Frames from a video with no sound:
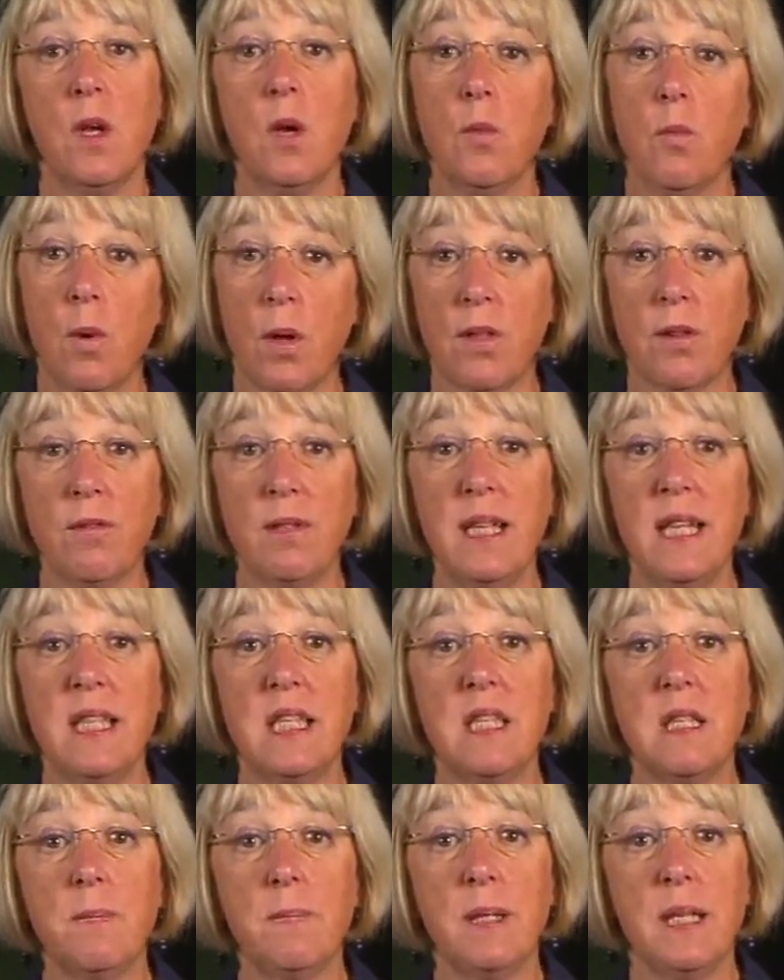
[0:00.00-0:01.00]
While there
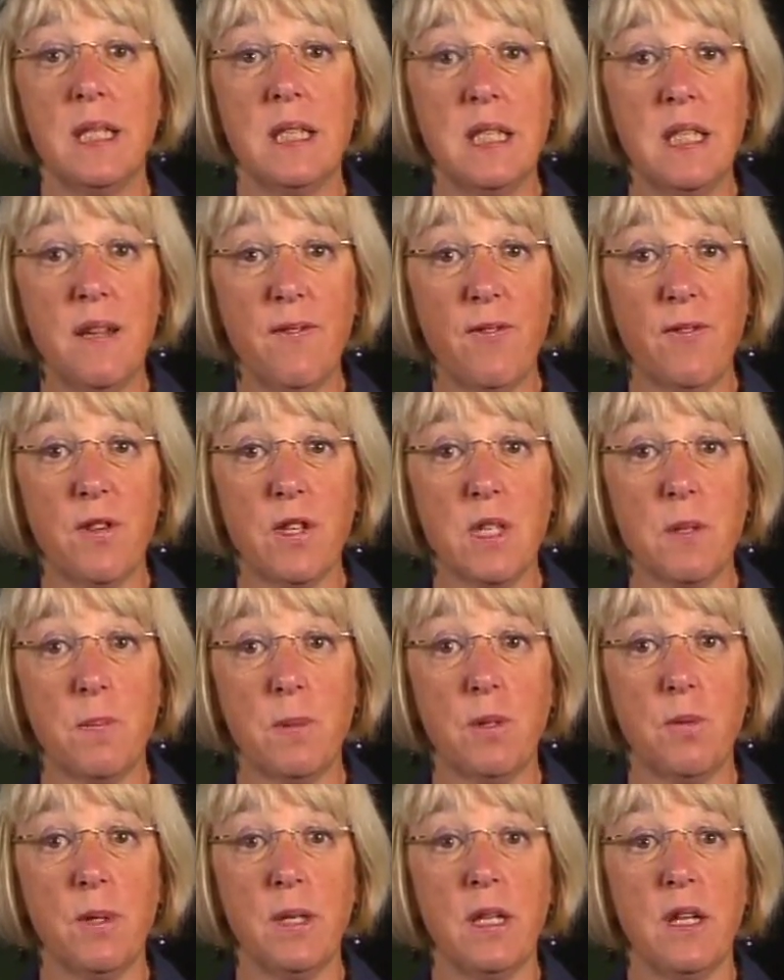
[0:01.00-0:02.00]
needs to be a difference
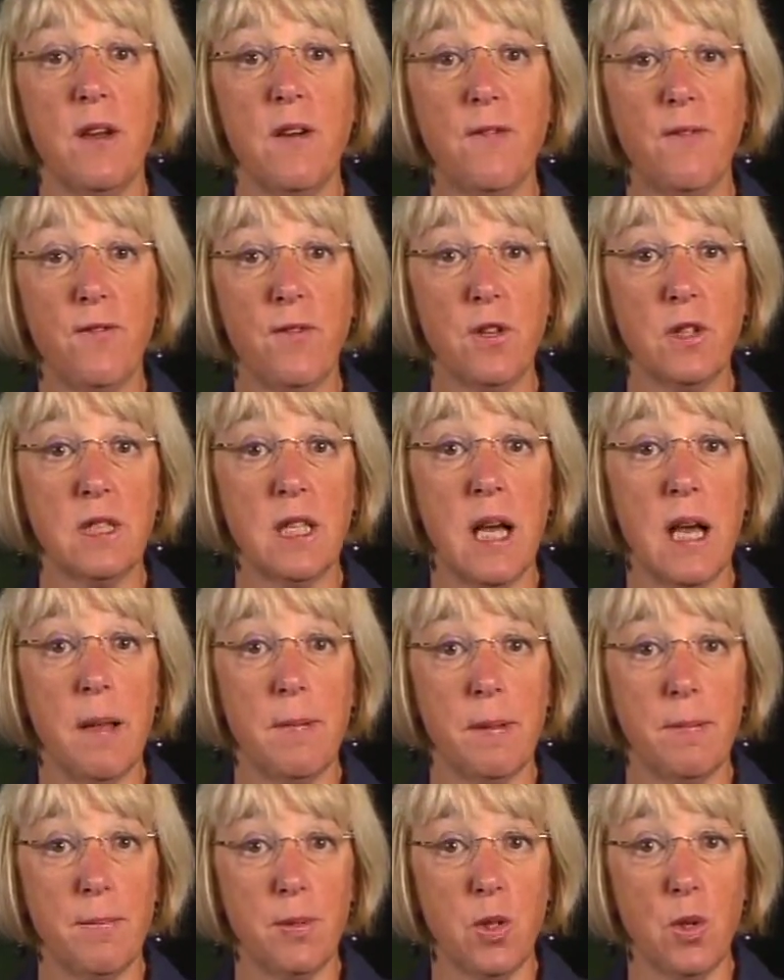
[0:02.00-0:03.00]
between full-time
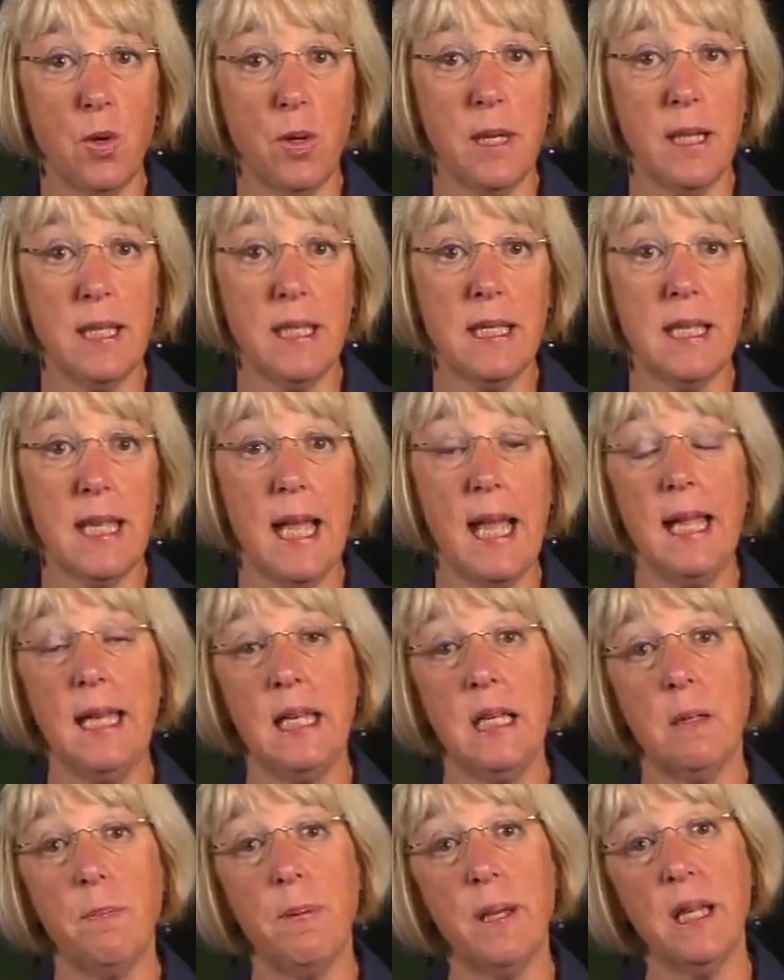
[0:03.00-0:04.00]
employees and
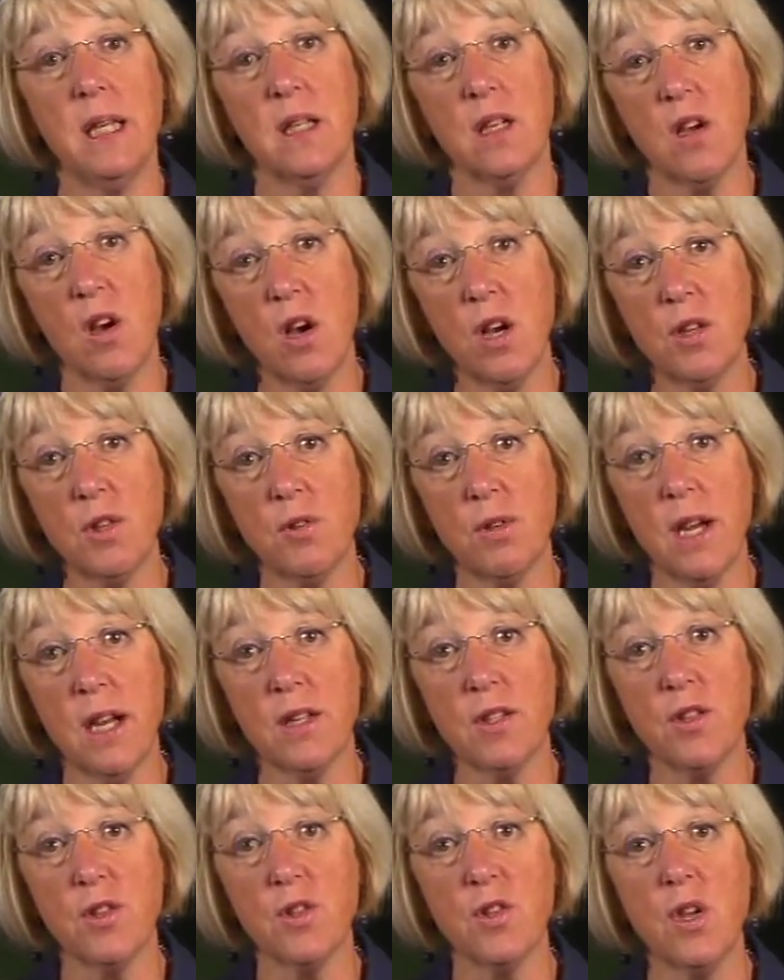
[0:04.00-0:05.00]
independent
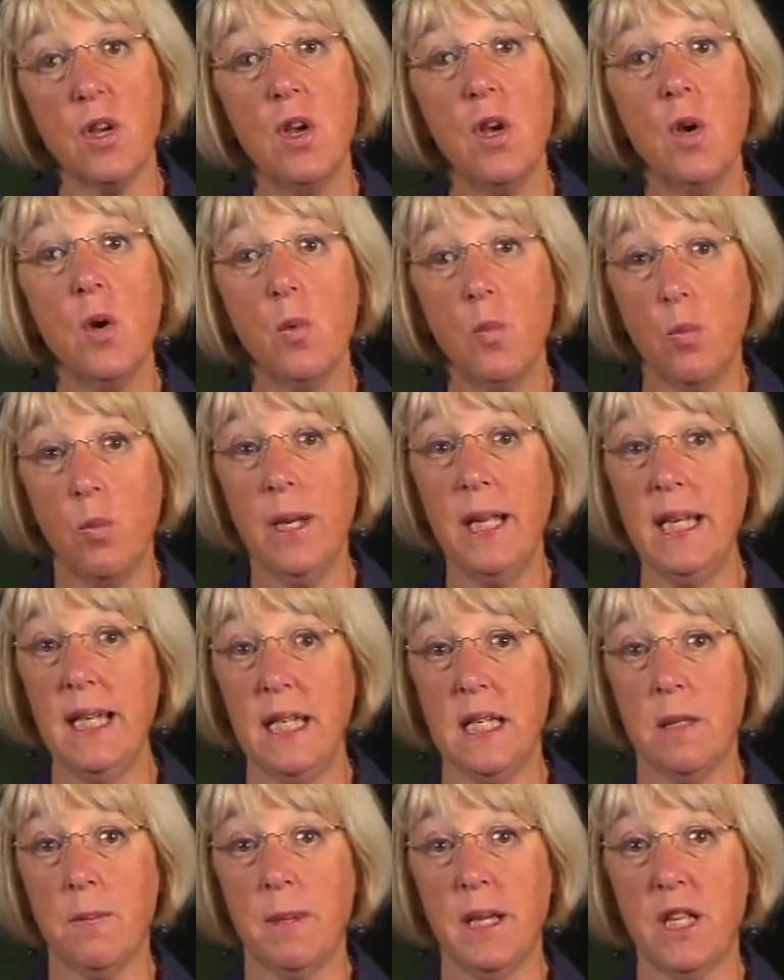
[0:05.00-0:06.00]
contractors, we
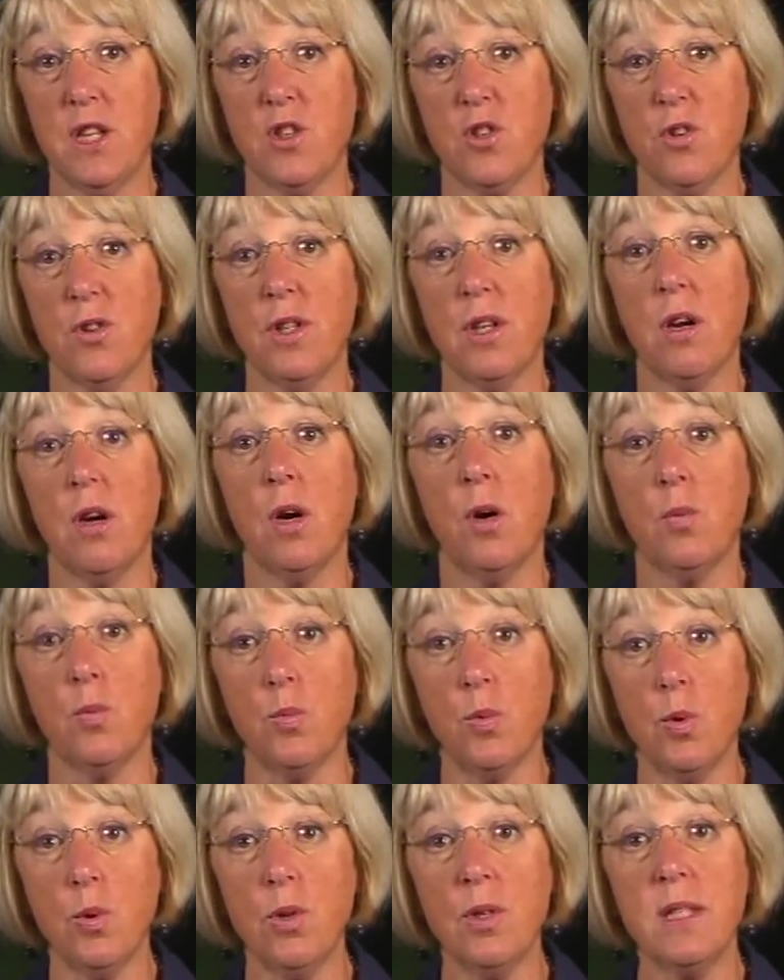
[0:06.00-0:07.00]
need to make sure there are
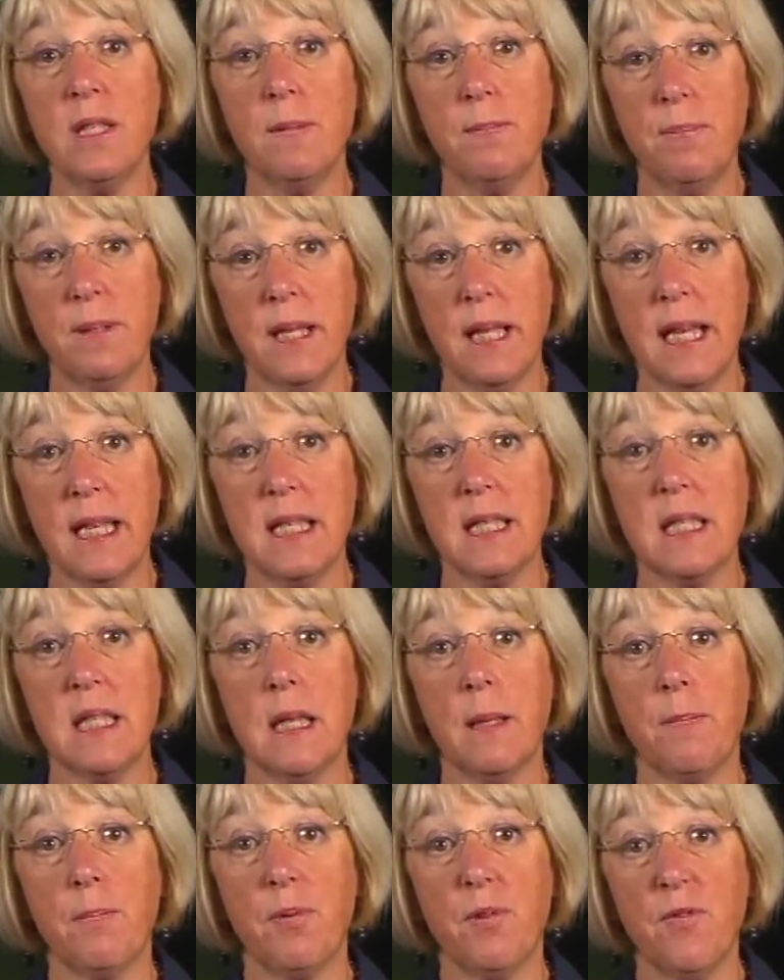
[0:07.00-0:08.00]
rules in place
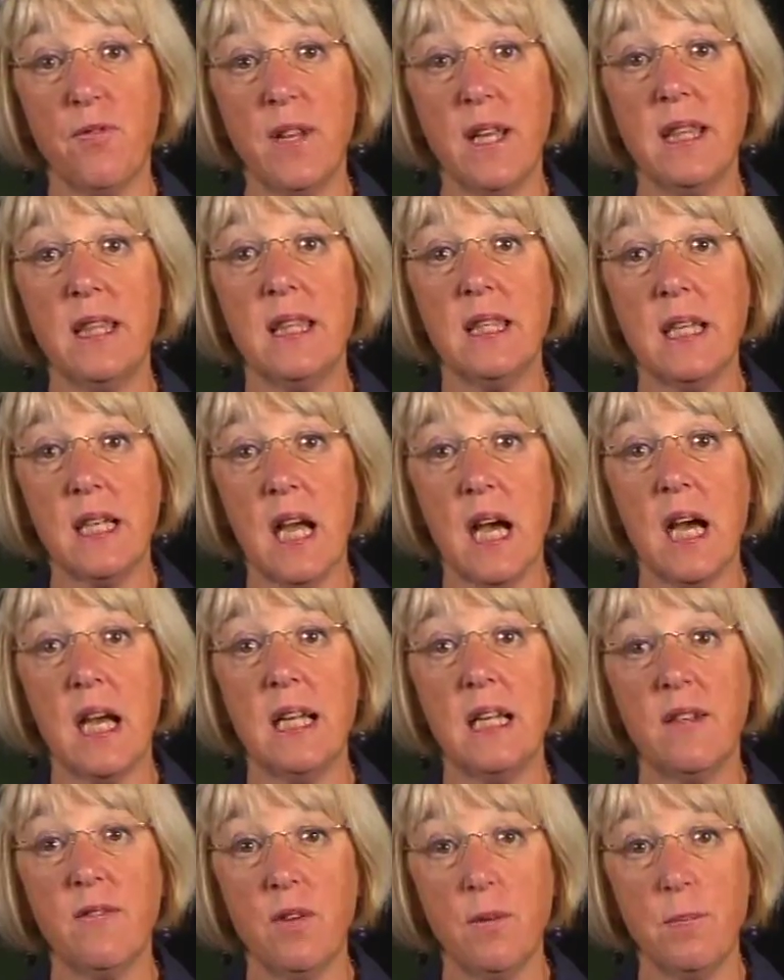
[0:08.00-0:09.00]
that prevent the
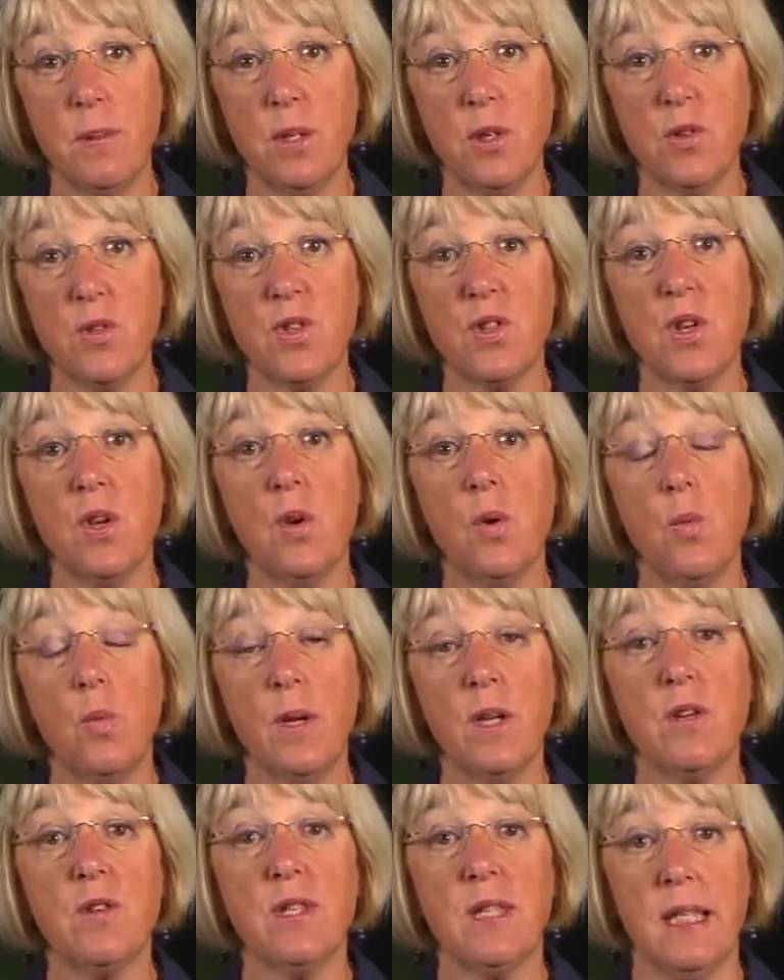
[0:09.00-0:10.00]
kind of abuse
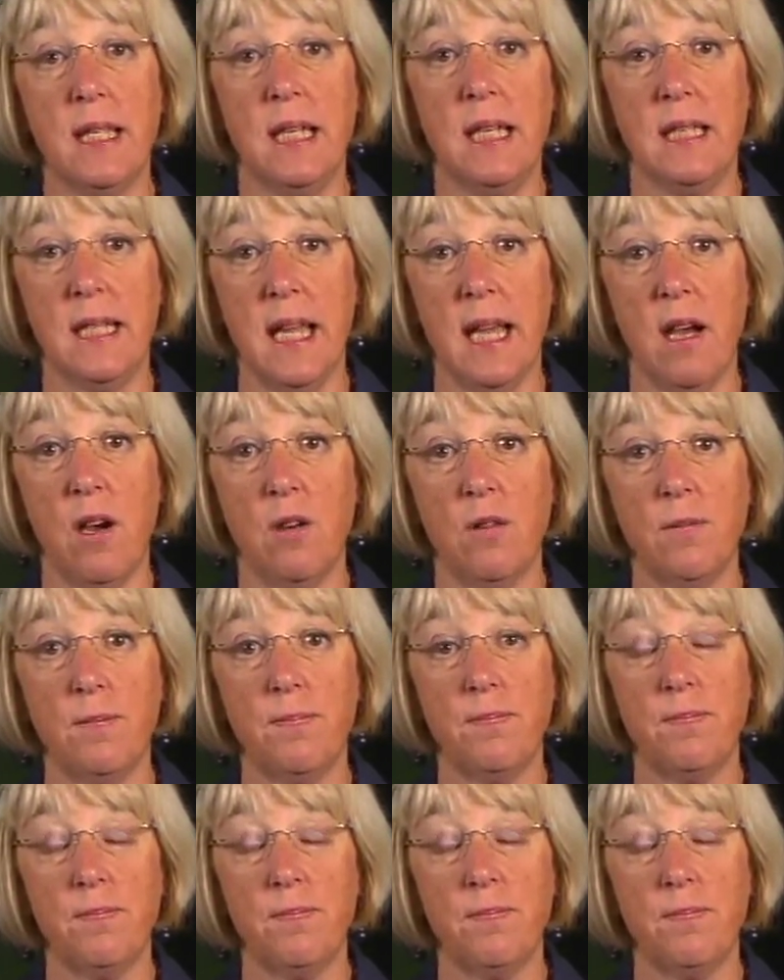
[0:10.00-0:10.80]
we are seeing now.